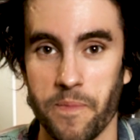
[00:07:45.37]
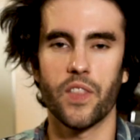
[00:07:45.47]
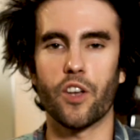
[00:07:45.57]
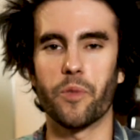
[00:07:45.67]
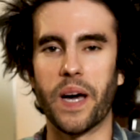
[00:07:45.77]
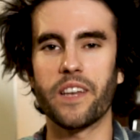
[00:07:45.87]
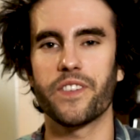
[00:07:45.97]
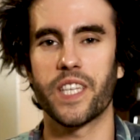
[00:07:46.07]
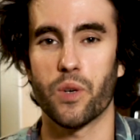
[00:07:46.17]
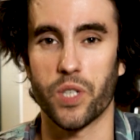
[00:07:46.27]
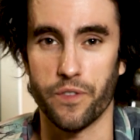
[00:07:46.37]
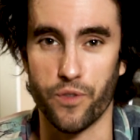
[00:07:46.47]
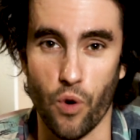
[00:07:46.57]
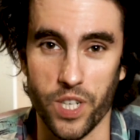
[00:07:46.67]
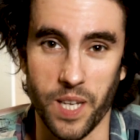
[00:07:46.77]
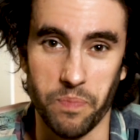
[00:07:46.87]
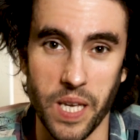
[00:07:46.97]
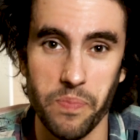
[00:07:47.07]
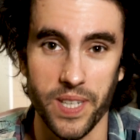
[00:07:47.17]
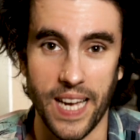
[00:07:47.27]
Now the benefit here is of course that
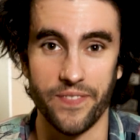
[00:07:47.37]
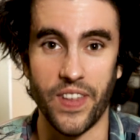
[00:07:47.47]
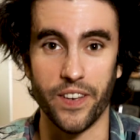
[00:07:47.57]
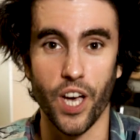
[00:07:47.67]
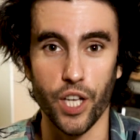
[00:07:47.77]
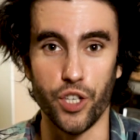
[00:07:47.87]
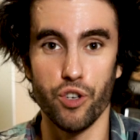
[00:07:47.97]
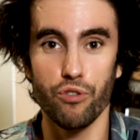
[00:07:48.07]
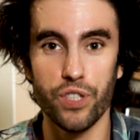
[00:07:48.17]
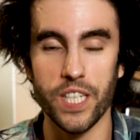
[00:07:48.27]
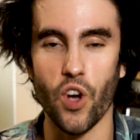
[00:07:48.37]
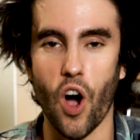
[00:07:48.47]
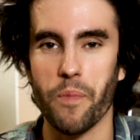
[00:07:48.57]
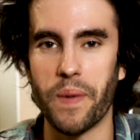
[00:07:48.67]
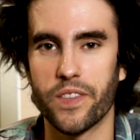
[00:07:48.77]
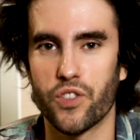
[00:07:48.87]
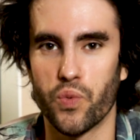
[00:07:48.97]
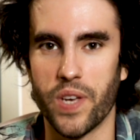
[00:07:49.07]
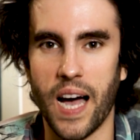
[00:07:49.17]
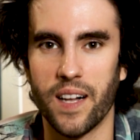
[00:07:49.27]
people can then use this augmented
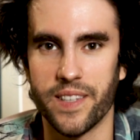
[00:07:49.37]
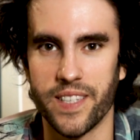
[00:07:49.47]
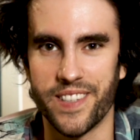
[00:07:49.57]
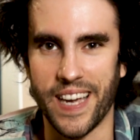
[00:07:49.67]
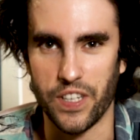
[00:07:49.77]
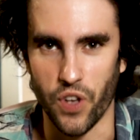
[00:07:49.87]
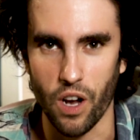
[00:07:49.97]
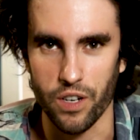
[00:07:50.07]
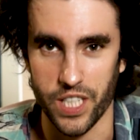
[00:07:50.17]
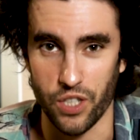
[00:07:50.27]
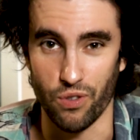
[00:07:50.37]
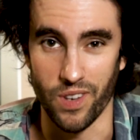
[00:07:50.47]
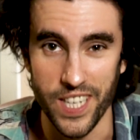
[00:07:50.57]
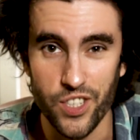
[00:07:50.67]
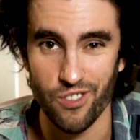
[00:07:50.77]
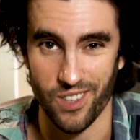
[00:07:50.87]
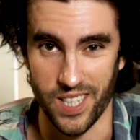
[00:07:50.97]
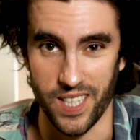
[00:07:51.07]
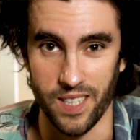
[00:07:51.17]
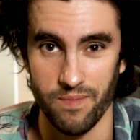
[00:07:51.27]
reality technology to
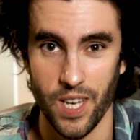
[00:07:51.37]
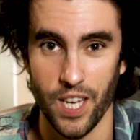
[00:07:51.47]
literally